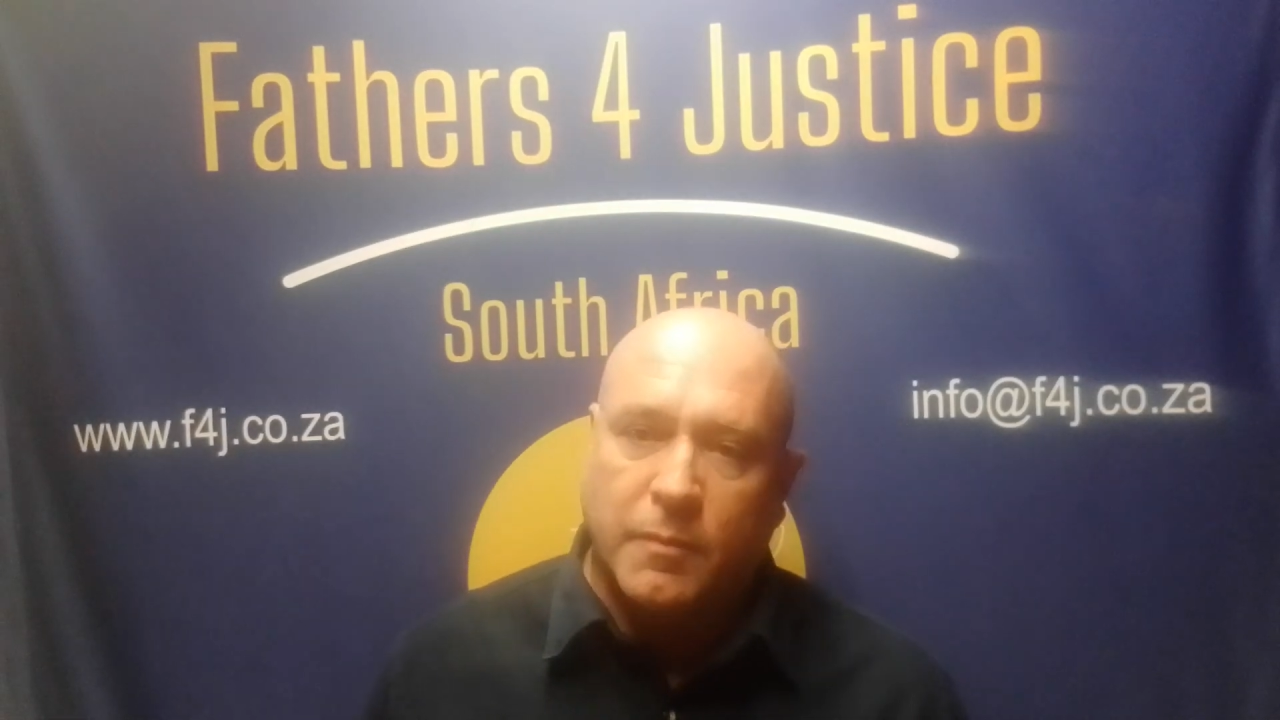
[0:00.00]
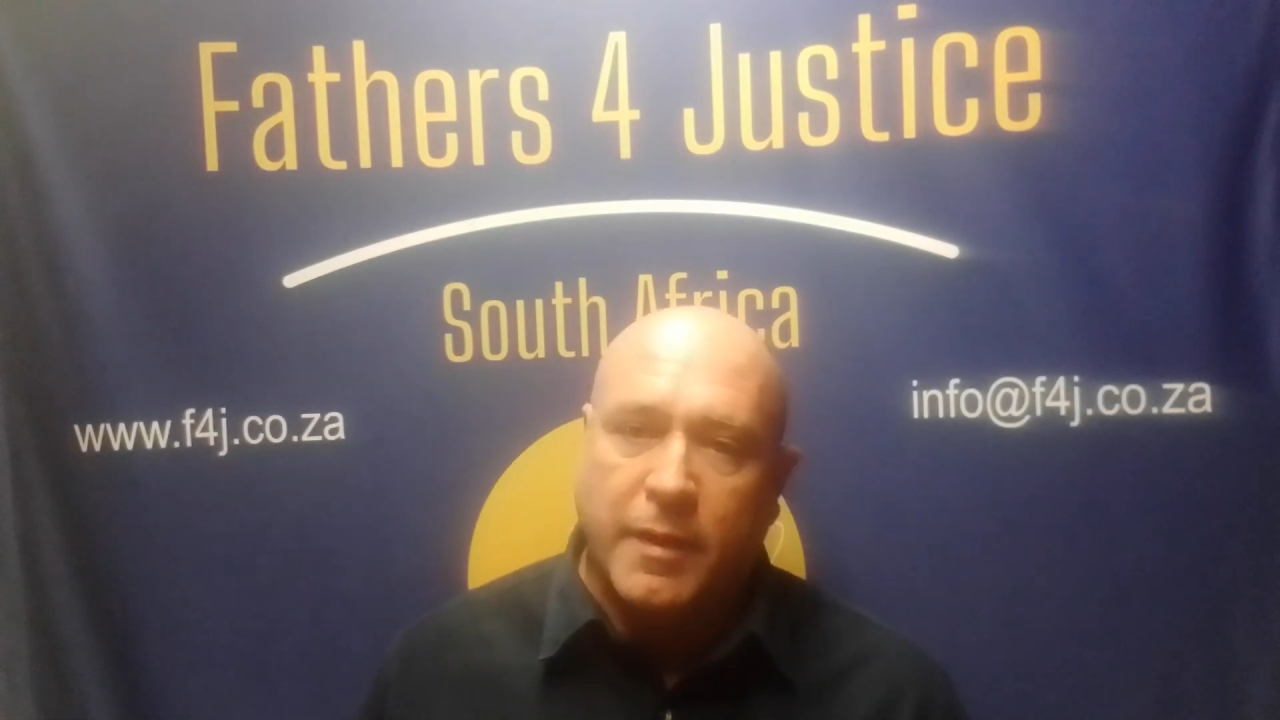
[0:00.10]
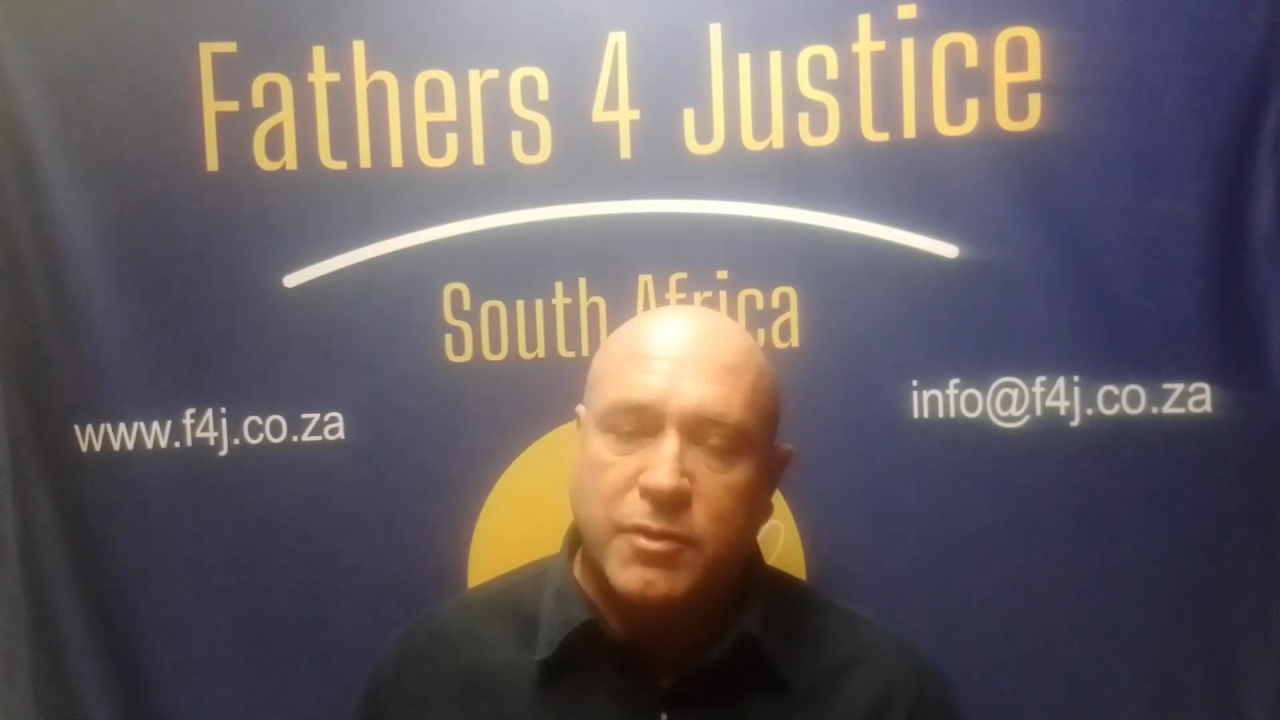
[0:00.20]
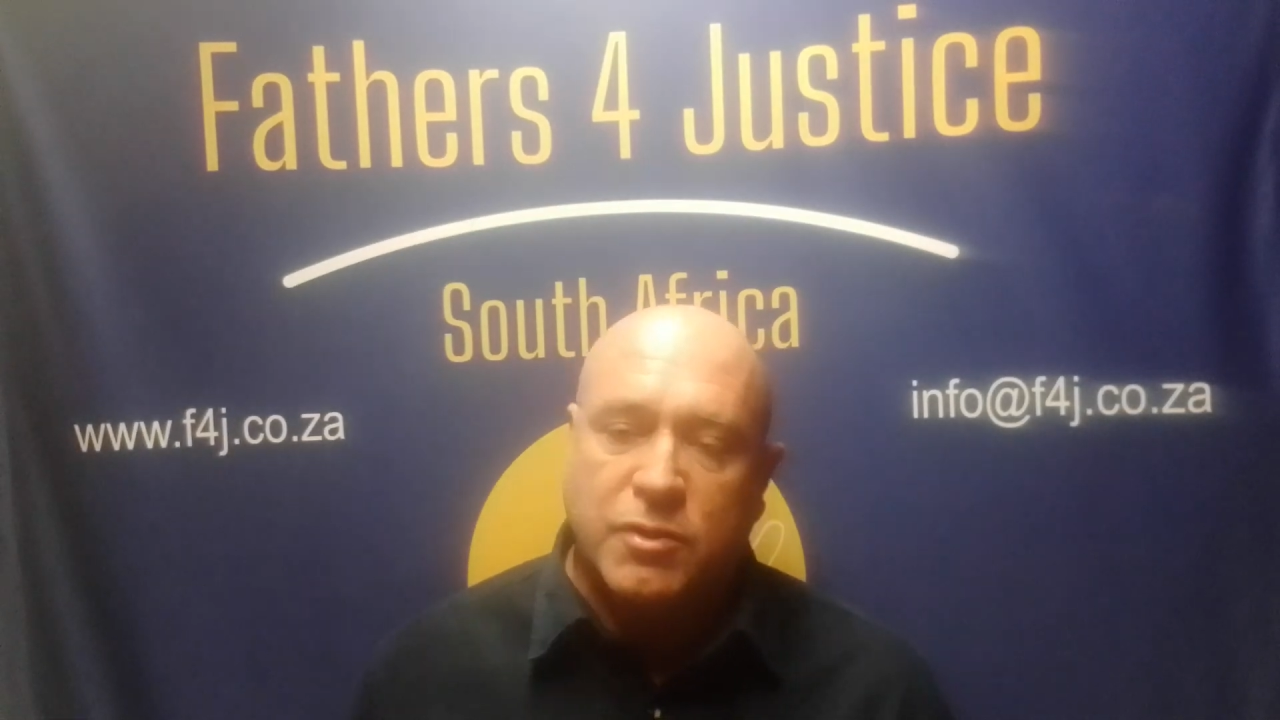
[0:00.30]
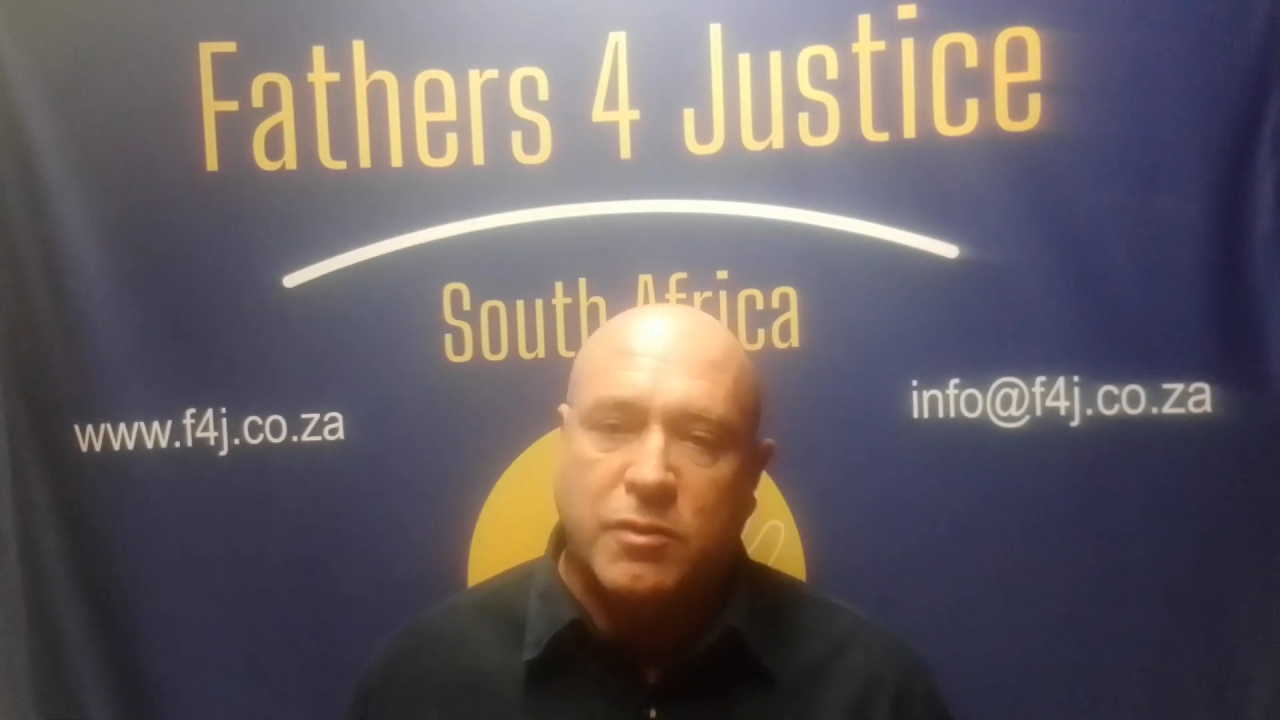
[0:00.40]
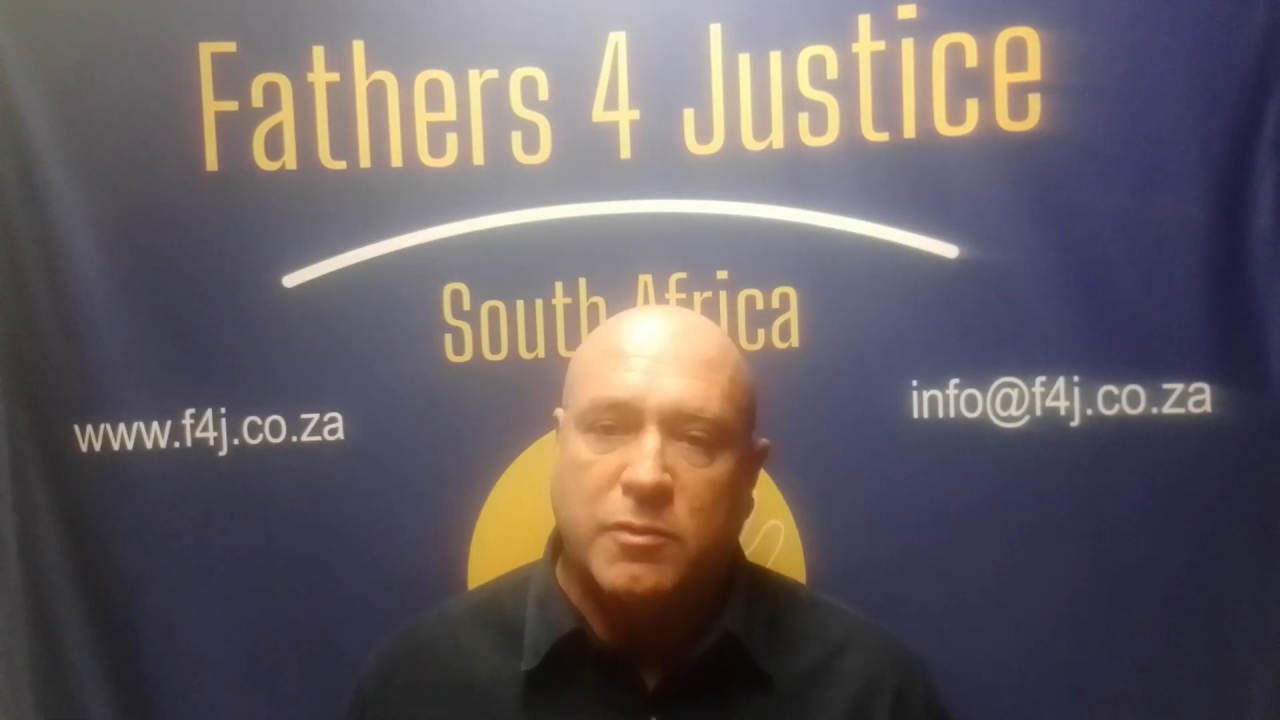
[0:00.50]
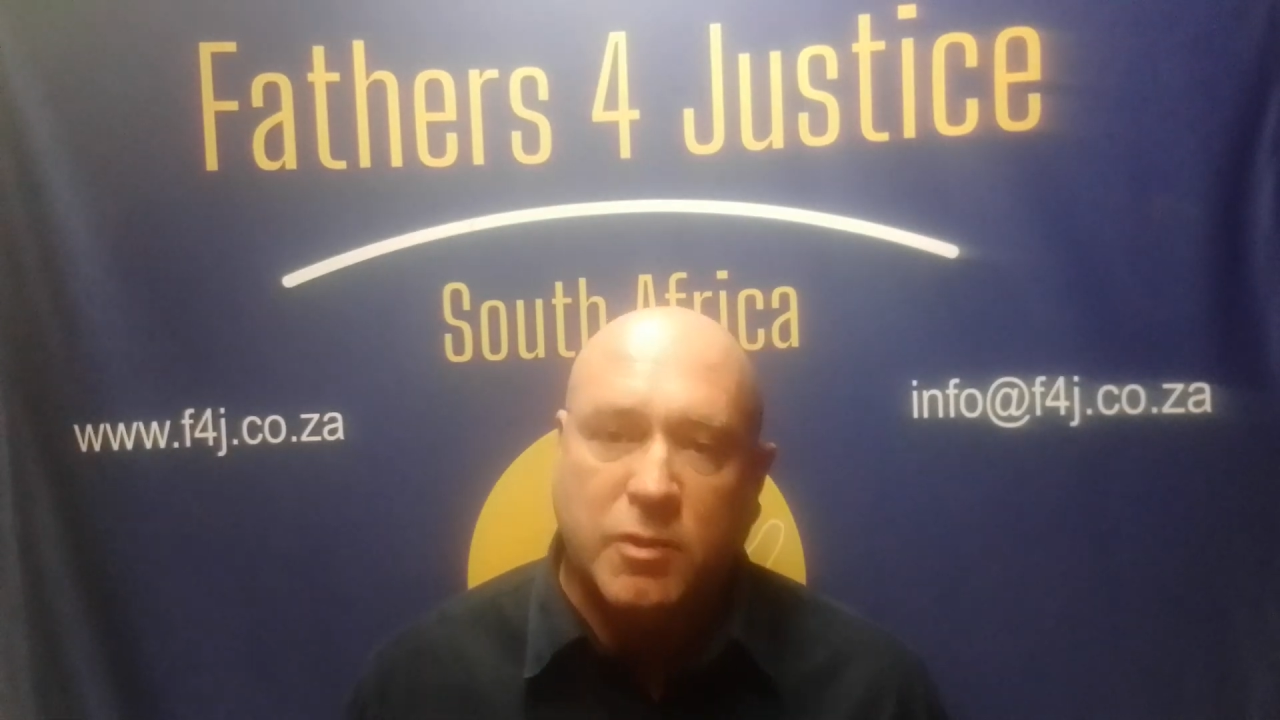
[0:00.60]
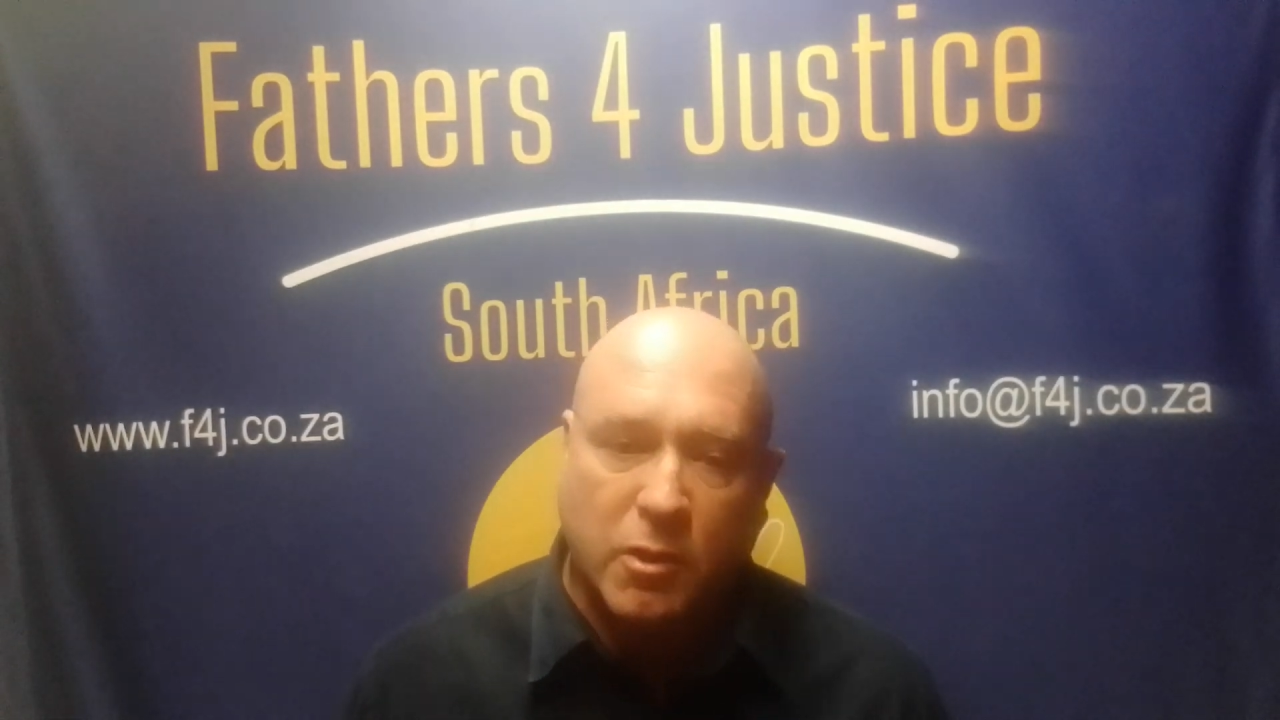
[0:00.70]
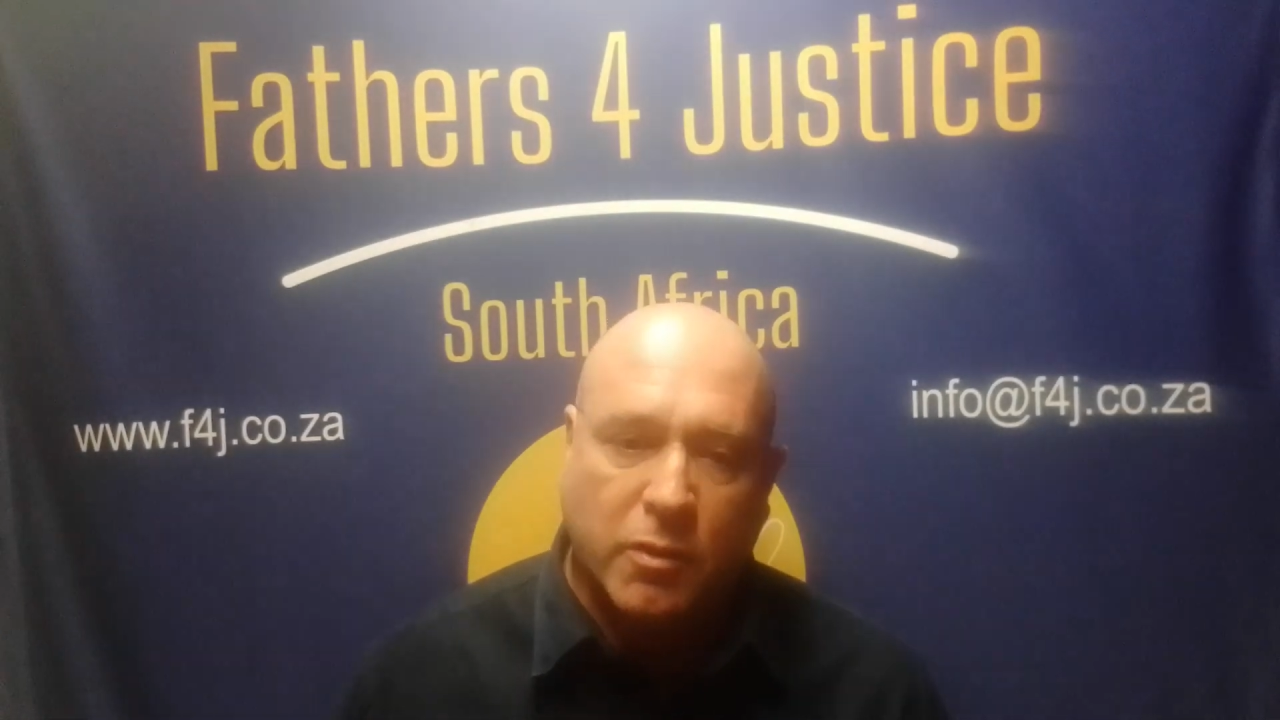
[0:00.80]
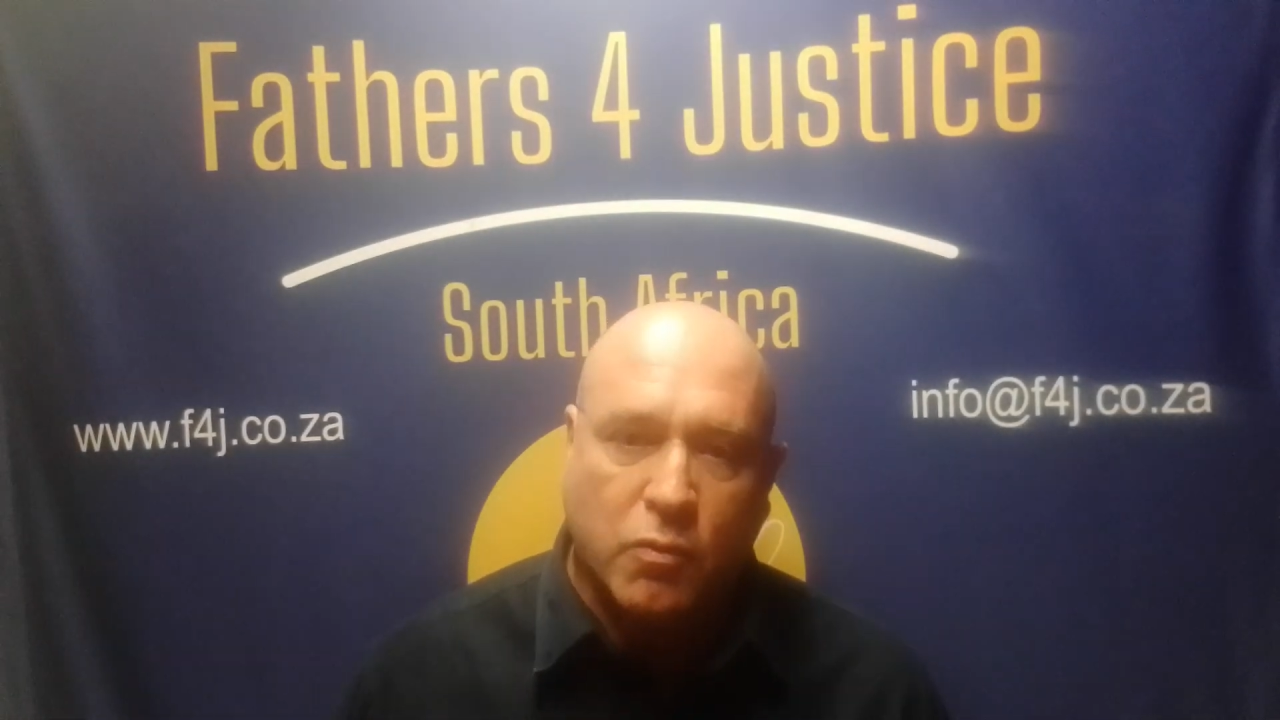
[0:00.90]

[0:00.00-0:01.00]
magistrate's